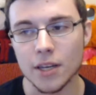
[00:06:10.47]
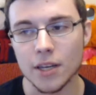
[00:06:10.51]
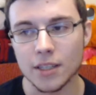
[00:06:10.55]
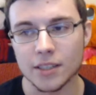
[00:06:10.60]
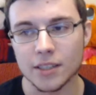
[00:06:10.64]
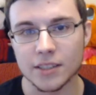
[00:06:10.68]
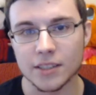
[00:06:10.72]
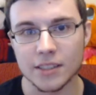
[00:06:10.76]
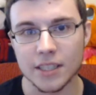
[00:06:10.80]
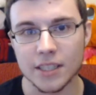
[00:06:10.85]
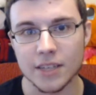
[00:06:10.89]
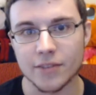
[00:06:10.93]
to
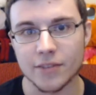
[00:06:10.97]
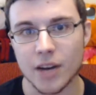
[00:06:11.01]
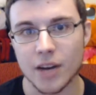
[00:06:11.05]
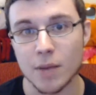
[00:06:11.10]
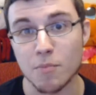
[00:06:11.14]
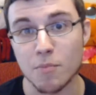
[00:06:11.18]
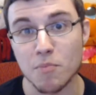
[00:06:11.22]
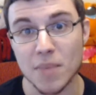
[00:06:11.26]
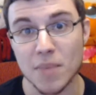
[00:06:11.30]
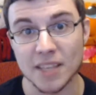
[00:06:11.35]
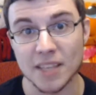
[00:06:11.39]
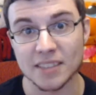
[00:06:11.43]
see if I
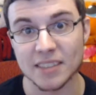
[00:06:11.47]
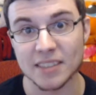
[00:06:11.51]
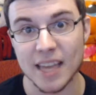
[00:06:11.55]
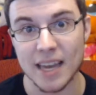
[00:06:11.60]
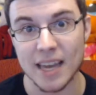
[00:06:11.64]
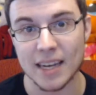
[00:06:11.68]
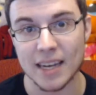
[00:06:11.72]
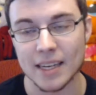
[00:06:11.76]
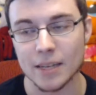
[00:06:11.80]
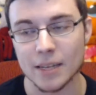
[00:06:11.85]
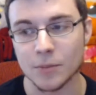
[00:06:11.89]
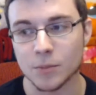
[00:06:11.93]
missed
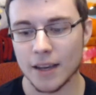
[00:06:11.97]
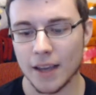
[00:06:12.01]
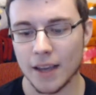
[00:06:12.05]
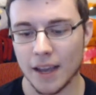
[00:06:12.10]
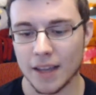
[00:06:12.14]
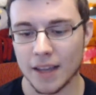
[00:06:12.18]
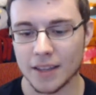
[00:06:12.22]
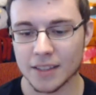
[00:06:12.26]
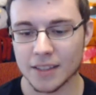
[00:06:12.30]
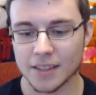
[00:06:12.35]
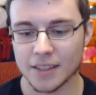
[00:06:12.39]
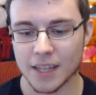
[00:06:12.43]
any.
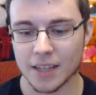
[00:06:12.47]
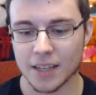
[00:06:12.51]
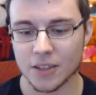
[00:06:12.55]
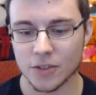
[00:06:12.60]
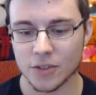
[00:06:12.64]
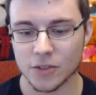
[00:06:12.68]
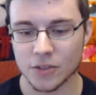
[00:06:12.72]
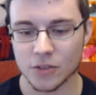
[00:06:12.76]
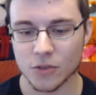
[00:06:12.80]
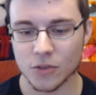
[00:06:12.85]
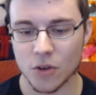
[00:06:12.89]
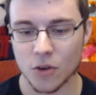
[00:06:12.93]
And this kind of
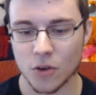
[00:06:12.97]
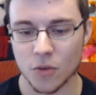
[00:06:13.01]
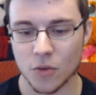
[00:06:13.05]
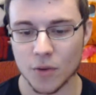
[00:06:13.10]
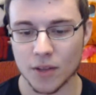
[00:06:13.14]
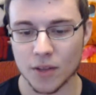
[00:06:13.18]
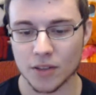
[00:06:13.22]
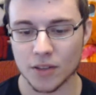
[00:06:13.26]
goes along with